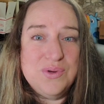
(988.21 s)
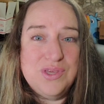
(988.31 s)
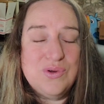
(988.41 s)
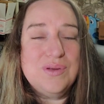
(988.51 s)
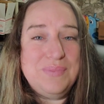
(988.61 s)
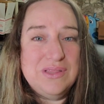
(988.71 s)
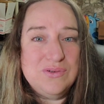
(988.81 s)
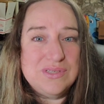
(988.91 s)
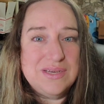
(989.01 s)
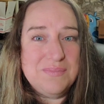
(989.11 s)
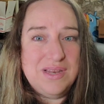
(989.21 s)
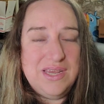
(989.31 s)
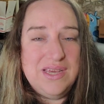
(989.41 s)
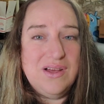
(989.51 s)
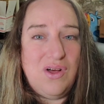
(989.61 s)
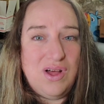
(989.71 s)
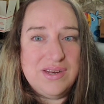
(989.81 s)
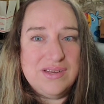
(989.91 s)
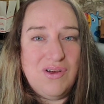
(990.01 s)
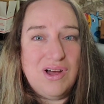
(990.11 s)
you could be losing money on
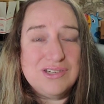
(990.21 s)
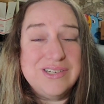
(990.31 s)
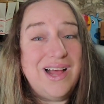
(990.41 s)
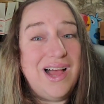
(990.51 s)
an auction.